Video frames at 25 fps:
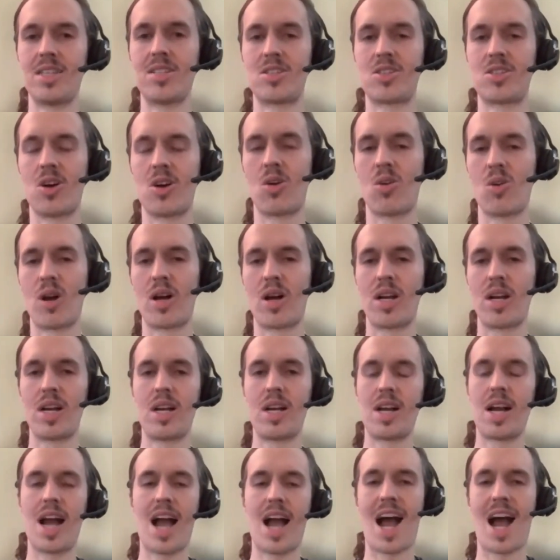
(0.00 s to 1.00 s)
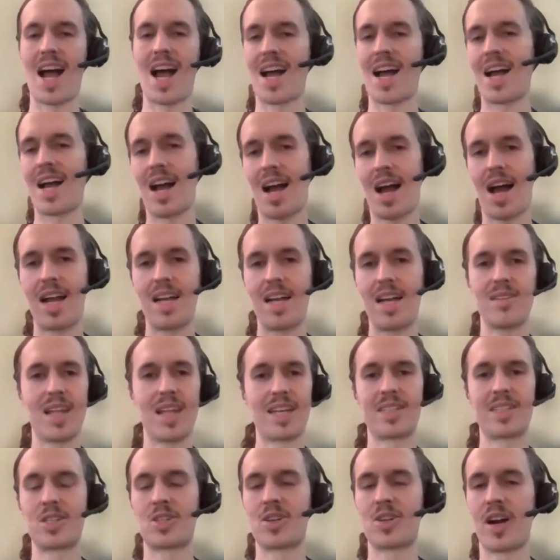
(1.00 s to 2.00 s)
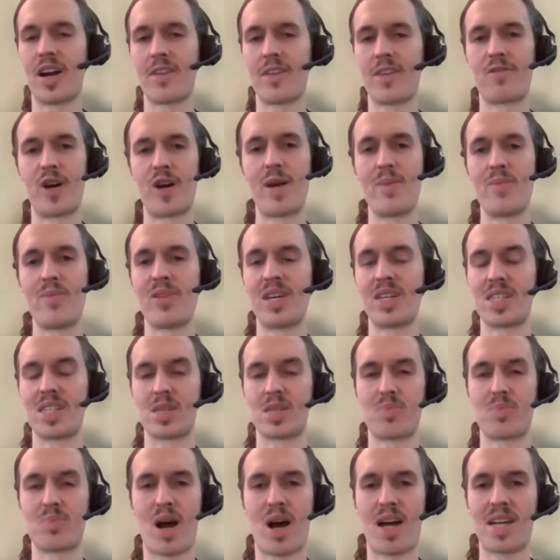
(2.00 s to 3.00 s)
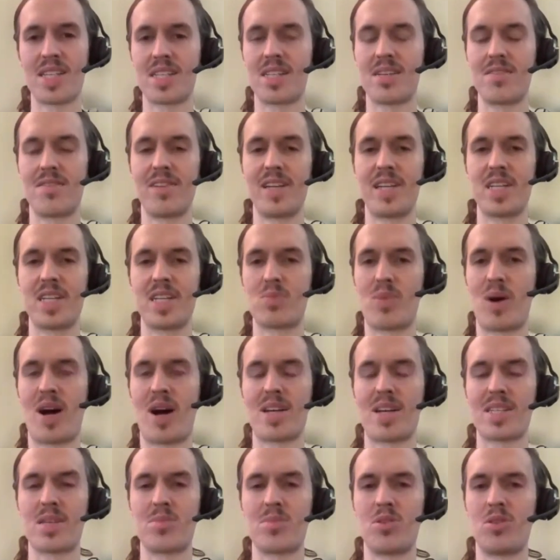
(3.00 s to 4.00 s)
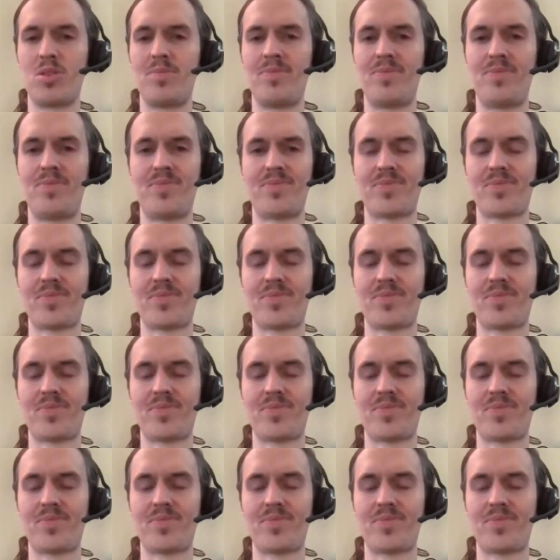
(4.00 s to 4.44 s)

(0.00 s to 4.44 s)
So I, I like to try to frame things as positively as possible